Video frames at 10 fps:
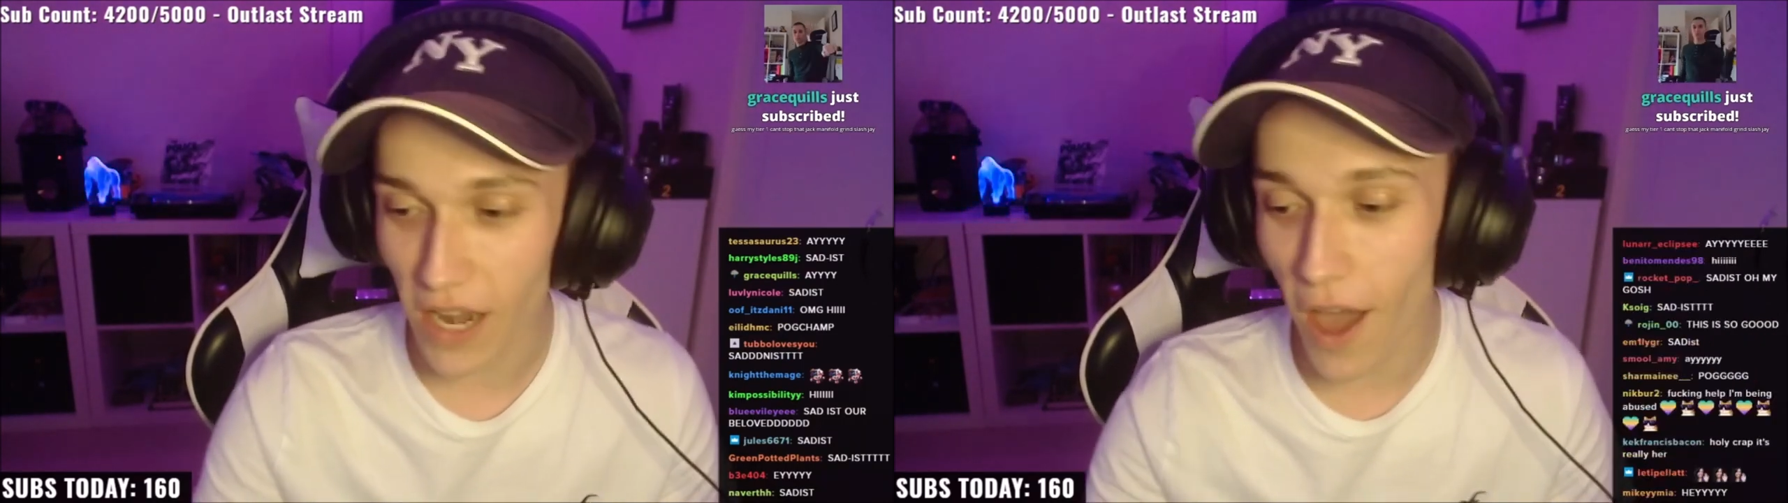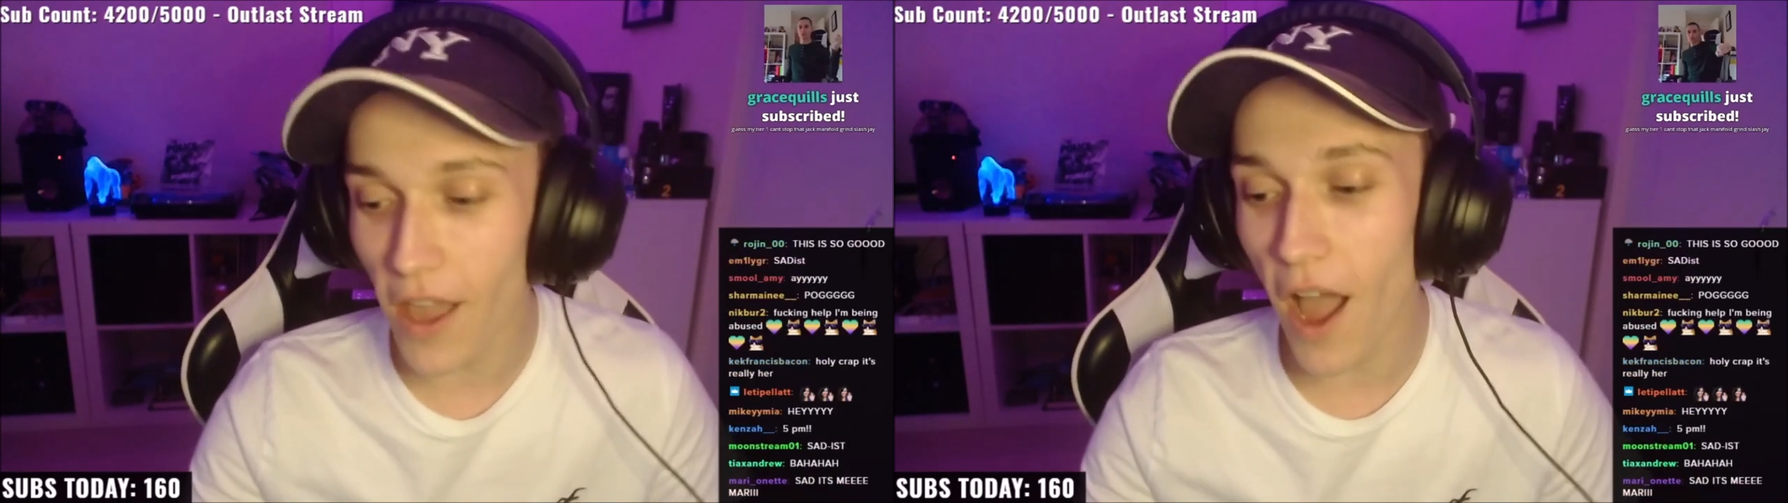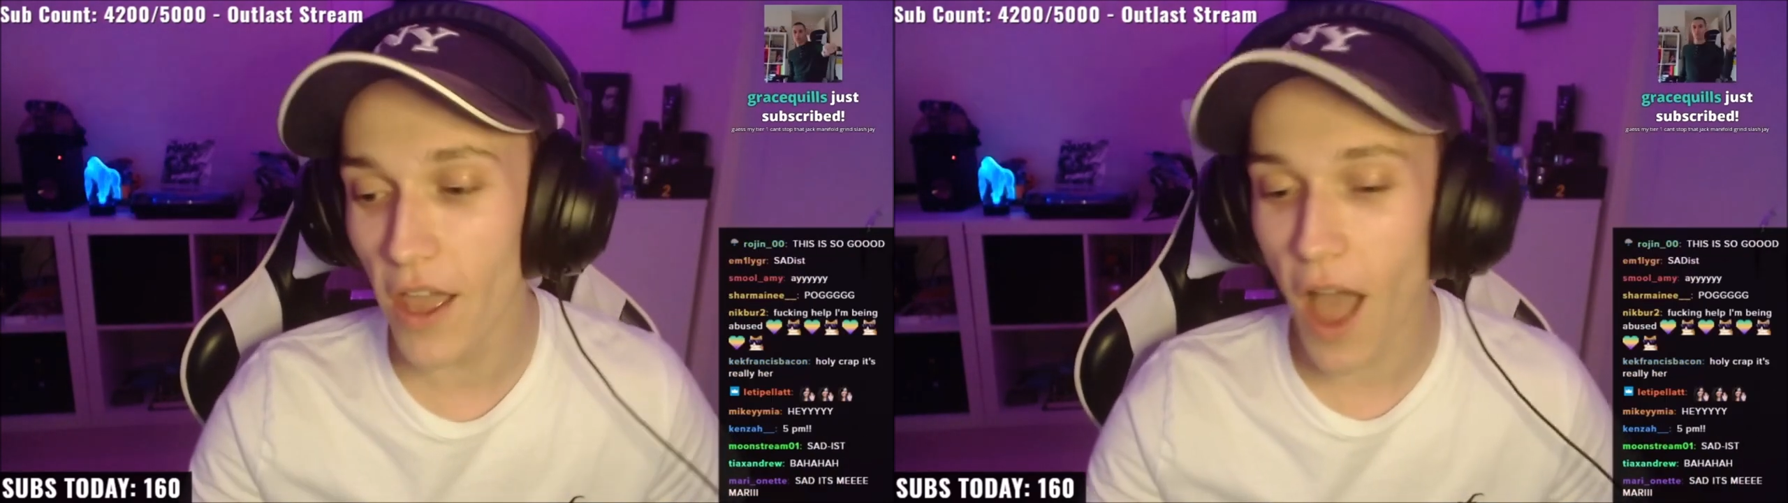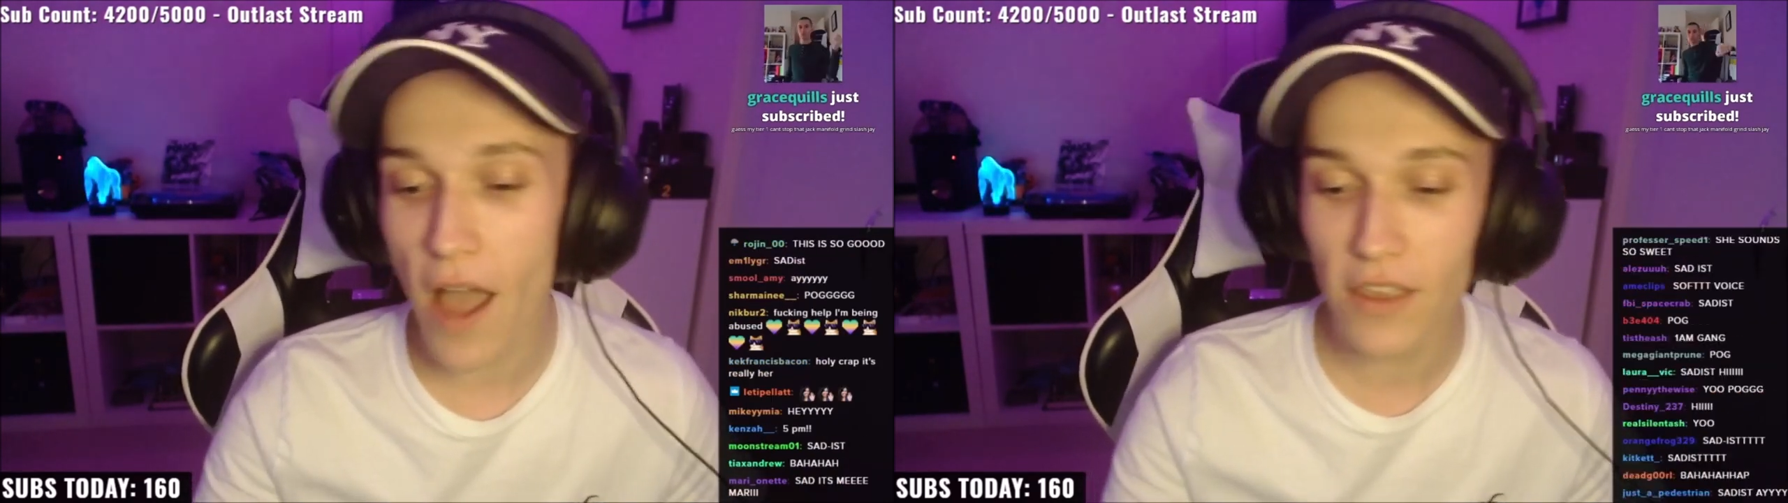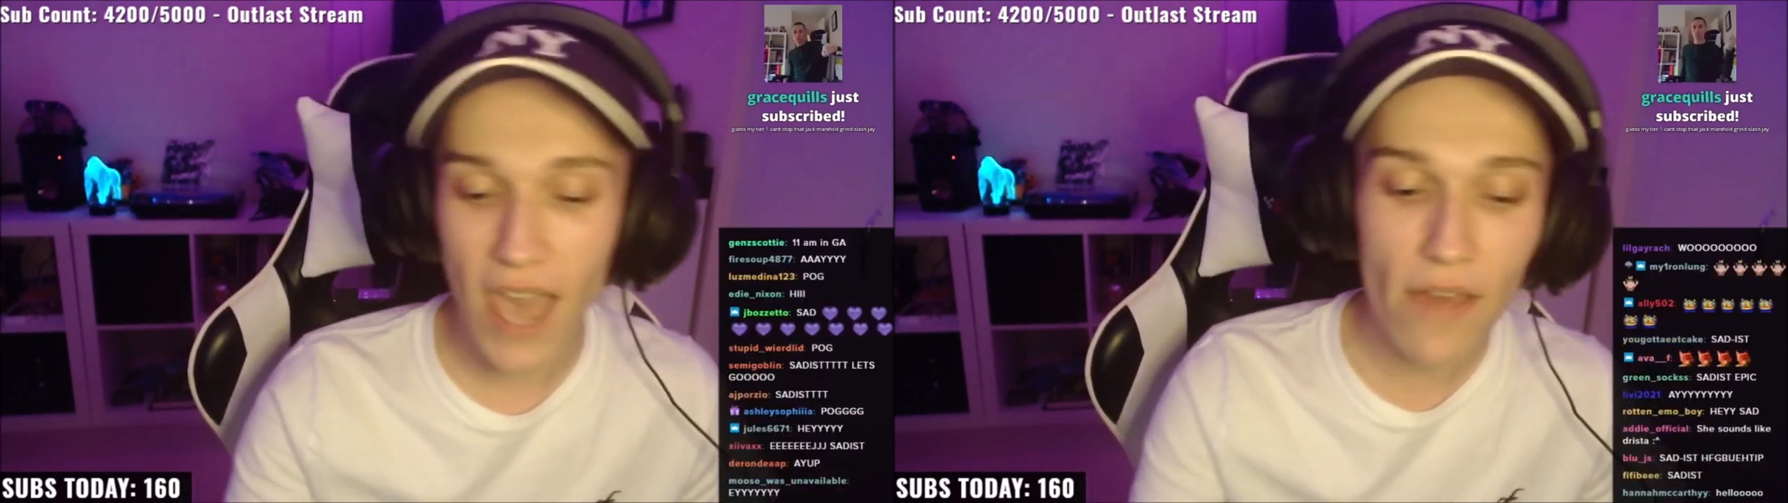and
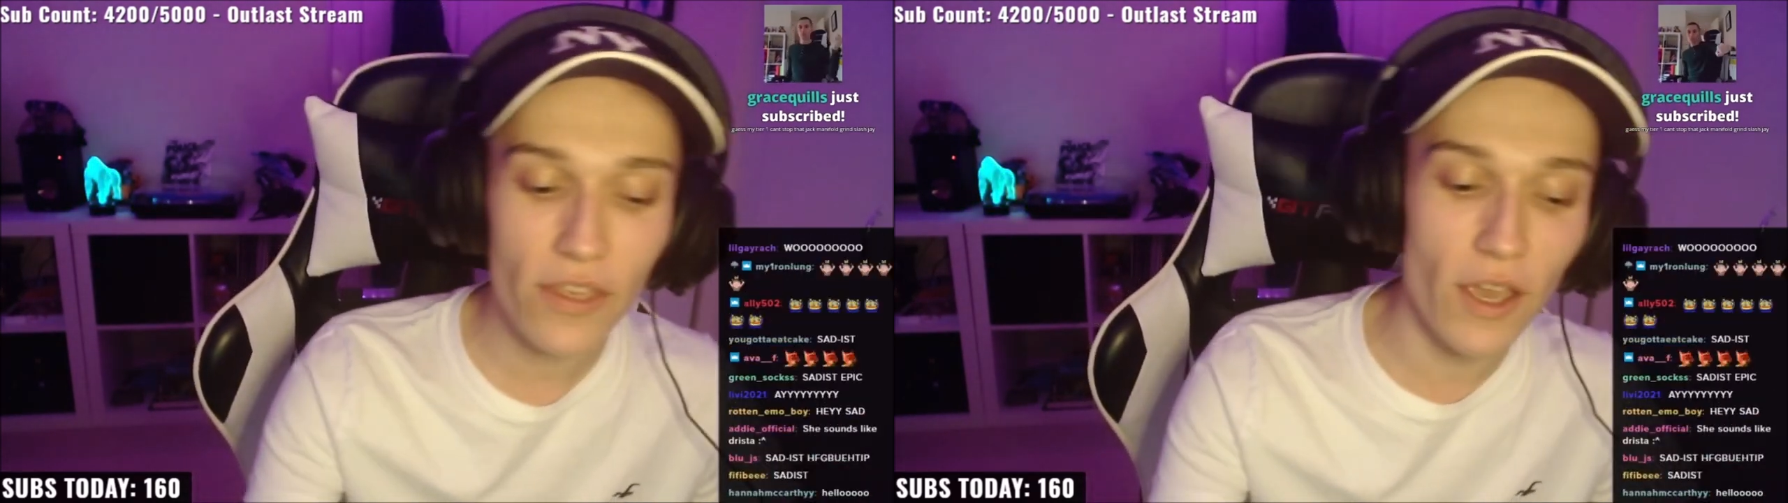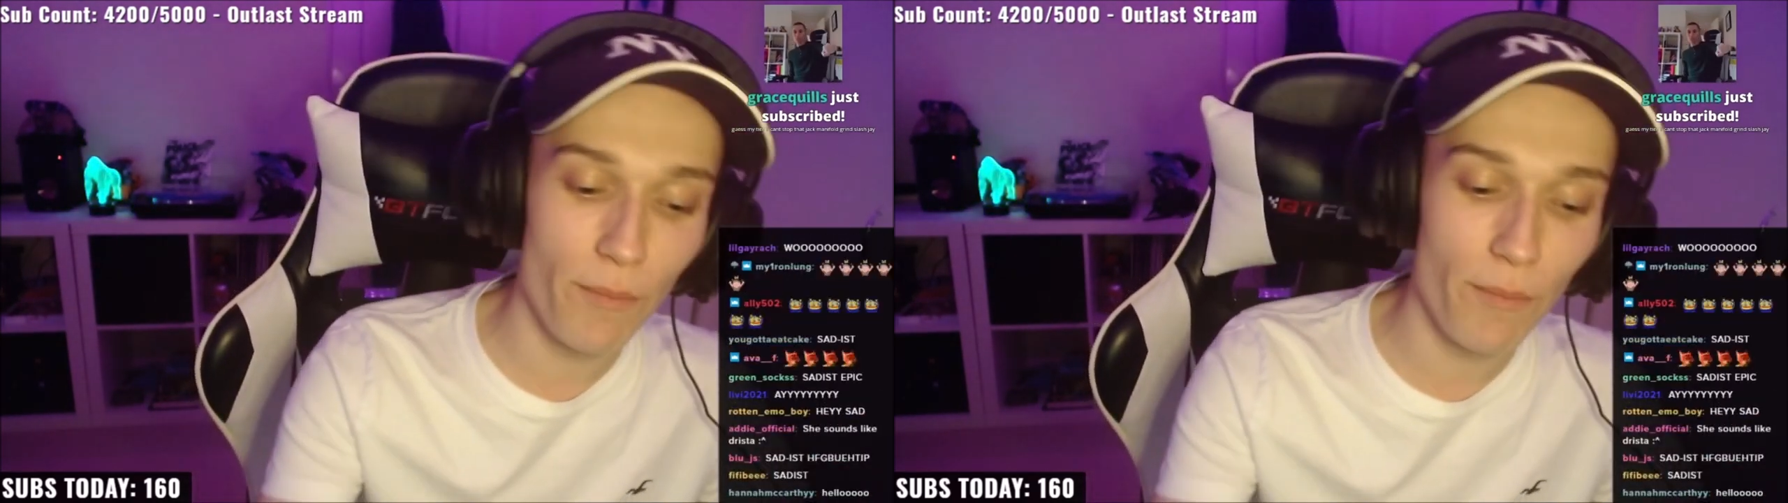I get the